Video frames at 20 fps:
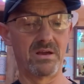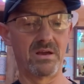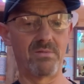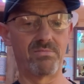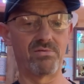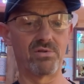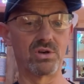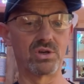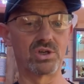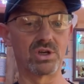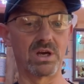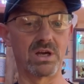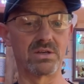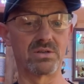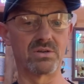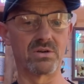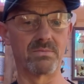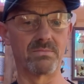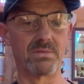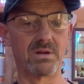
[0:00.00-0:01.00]

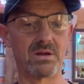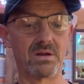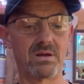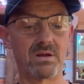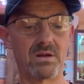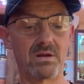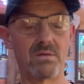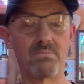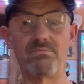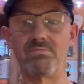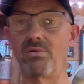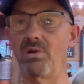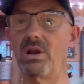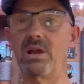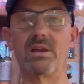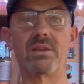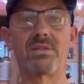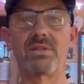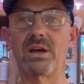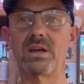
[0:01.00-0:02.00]
Appreciate them.
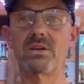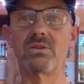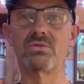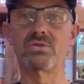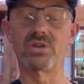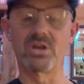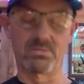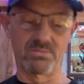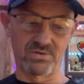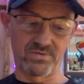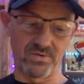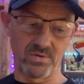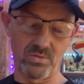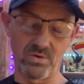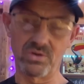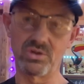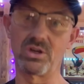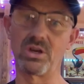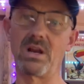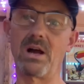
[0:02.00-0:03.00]
Brilliant. Thank you so much for
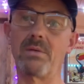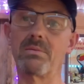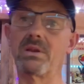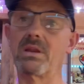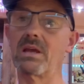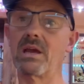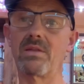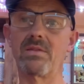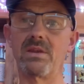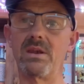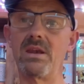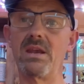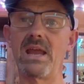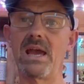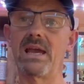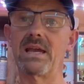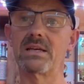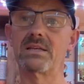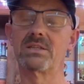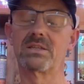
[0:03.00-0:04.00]
watching. I'm going to get the
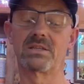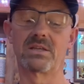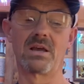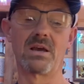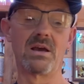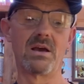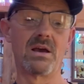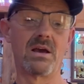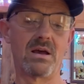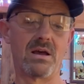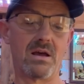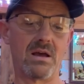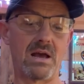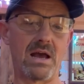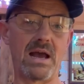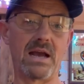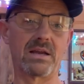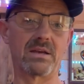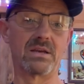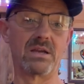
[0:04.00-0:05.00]
next
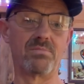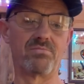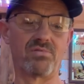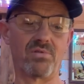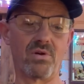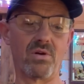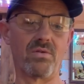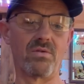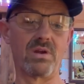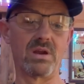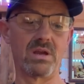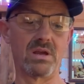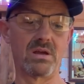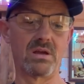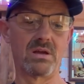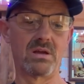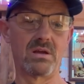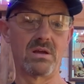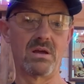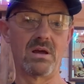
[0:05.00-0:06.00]
Hackney Brewery,
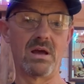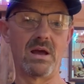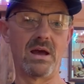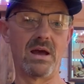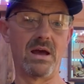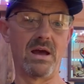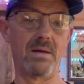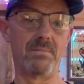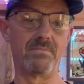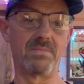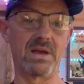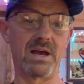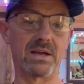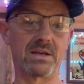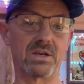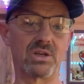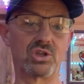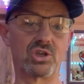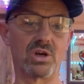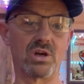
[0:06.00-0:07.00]

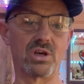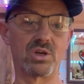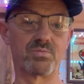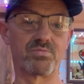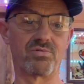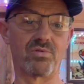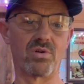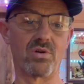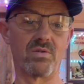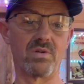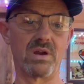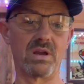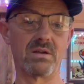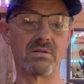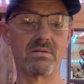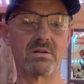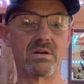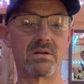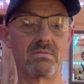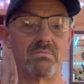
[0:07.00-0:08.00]
Hackney Church Brewery
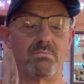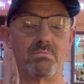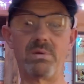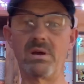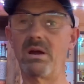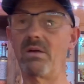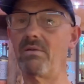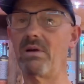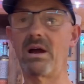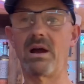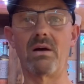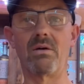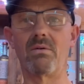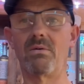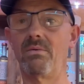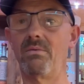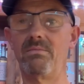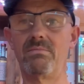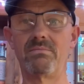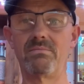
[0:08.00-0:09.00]
beer out.
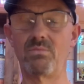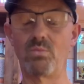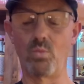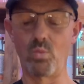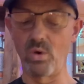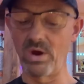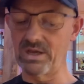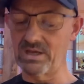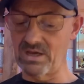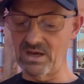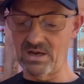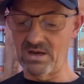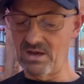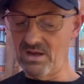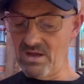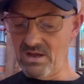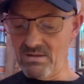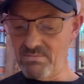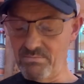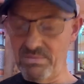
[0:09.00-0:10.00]
Wicked.
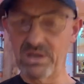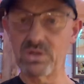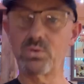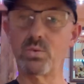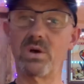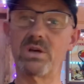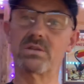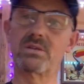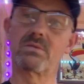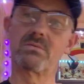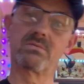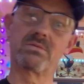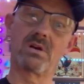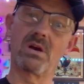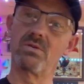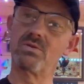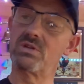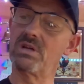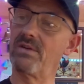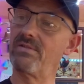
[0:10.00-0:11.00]
Best West
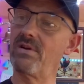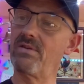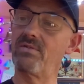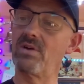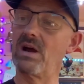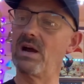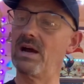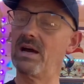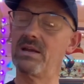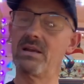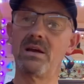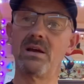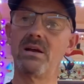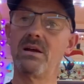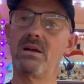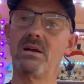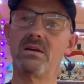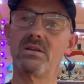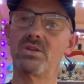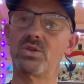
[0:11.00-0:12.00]
Coast I've ever had.
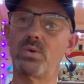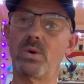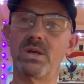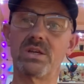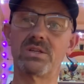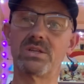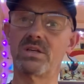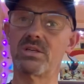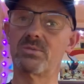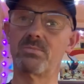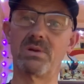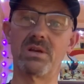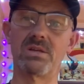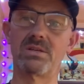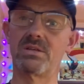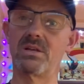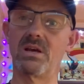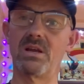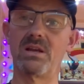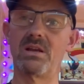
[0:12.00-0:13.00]
26
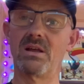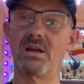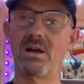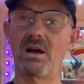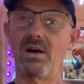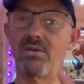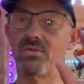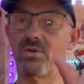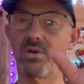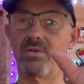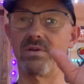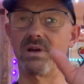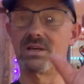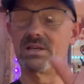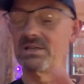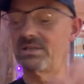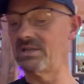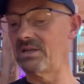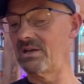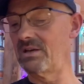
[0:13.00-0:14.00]
minutes in, I've got to
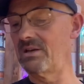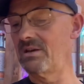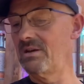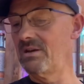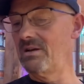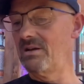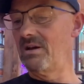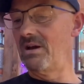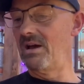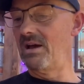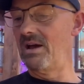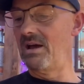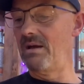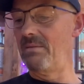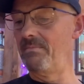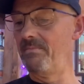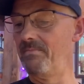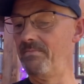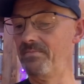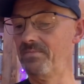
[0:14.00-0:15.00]
edit it.
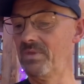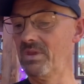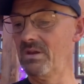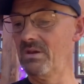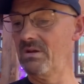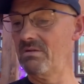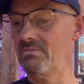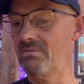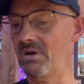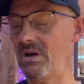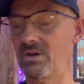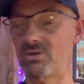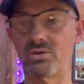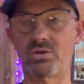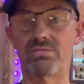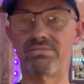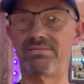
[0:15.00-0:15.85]
I've not